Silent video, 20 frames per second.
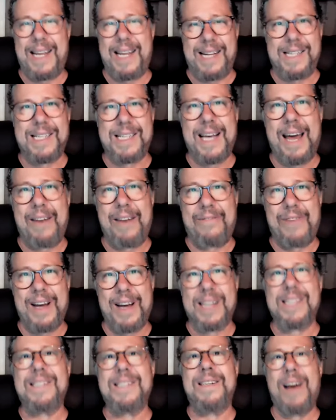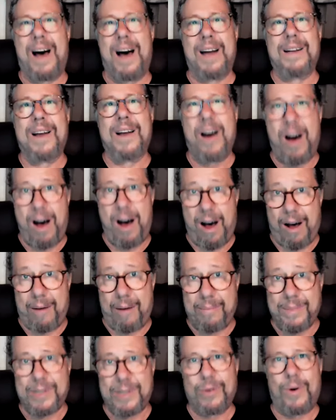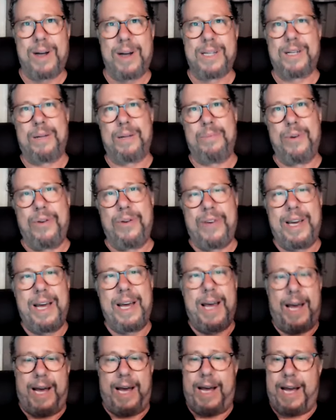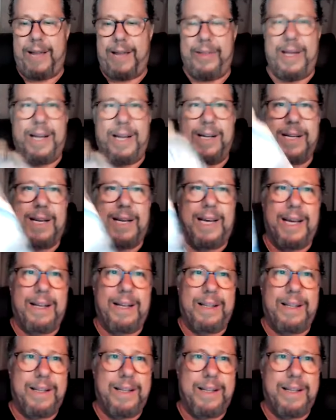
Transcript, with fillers: theinsideeffects.com to watch the movie. And then to get,